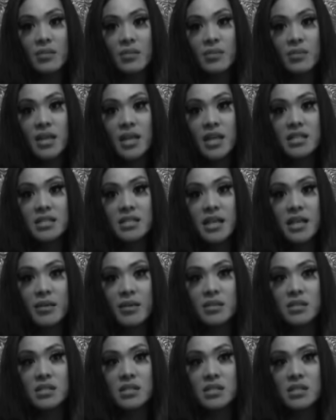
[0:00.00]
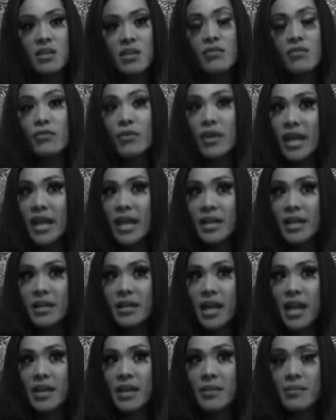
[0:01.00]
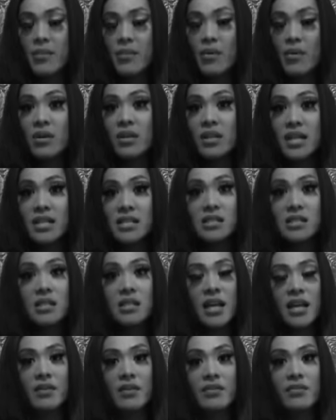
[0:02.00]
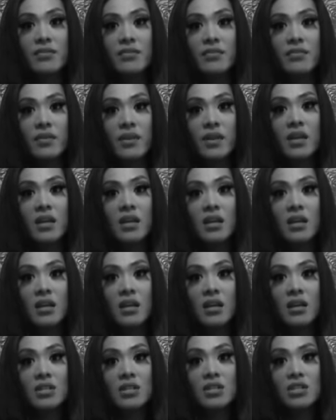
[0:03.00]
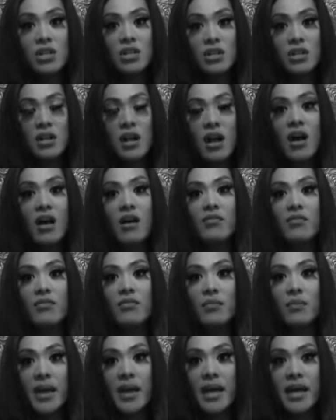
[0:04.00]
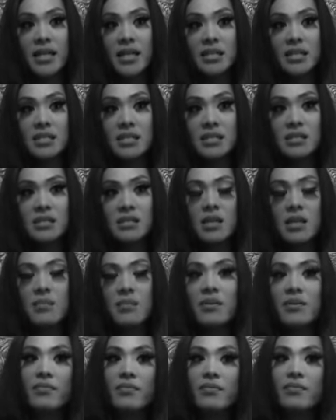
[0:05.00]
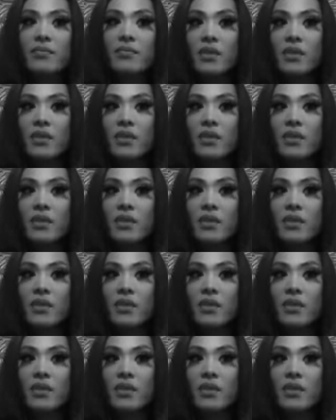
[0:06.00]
because I was afraid and more or less kind of turned off by some of